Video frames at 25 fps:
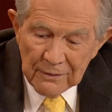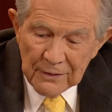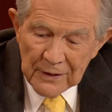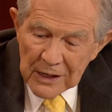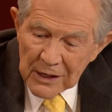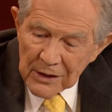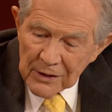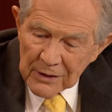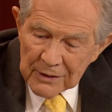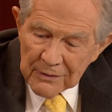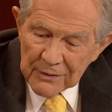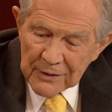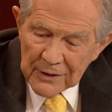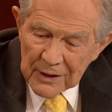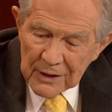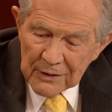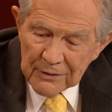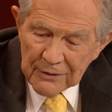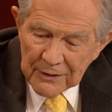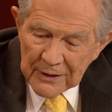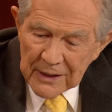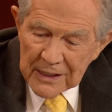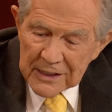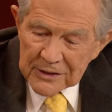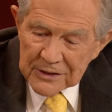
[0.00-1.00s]
it very,
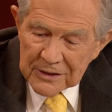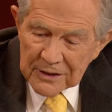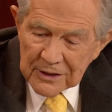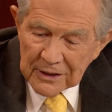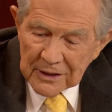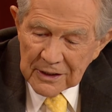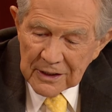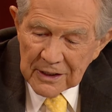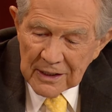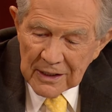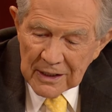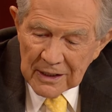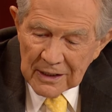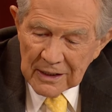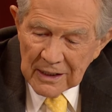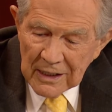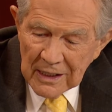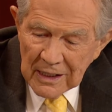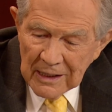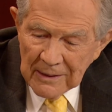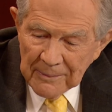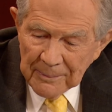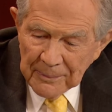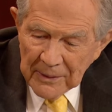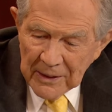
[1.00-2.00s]
very fascinating.
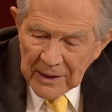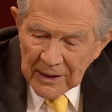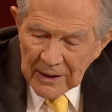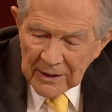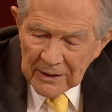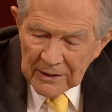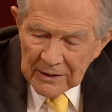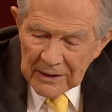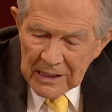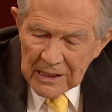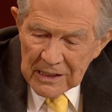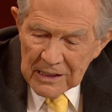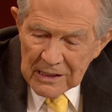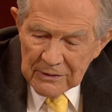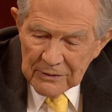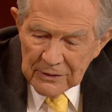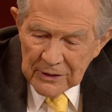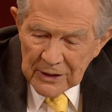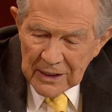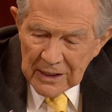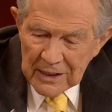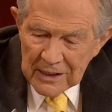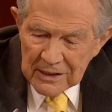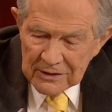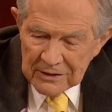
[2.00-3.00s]
And he
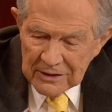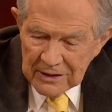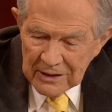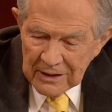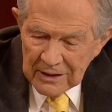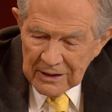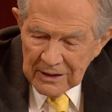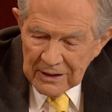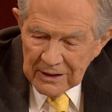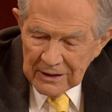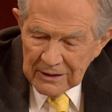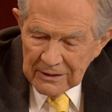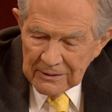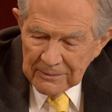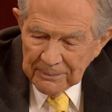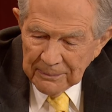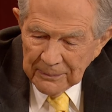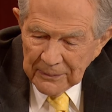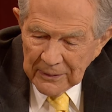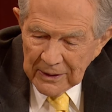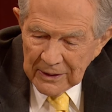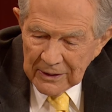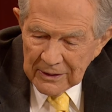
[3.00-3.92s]
even has a,